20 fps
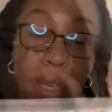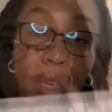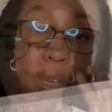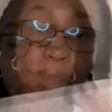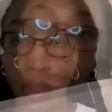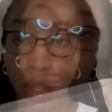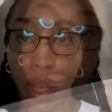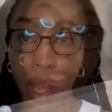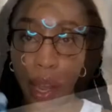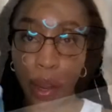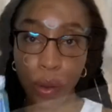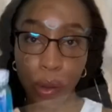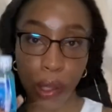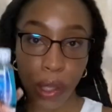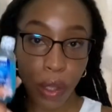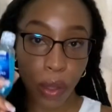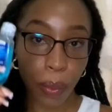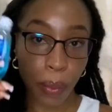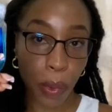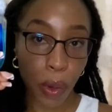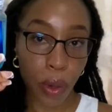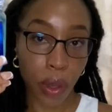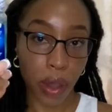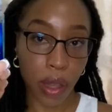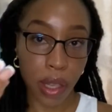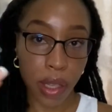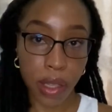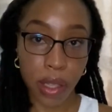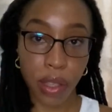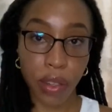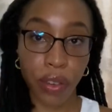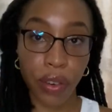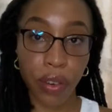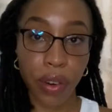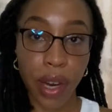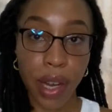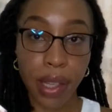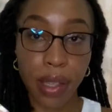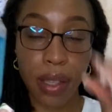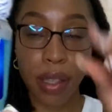out i also bought this
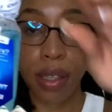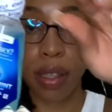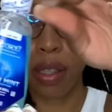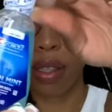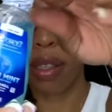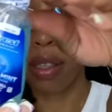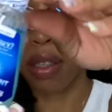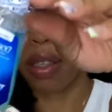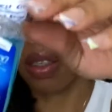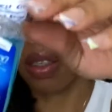crest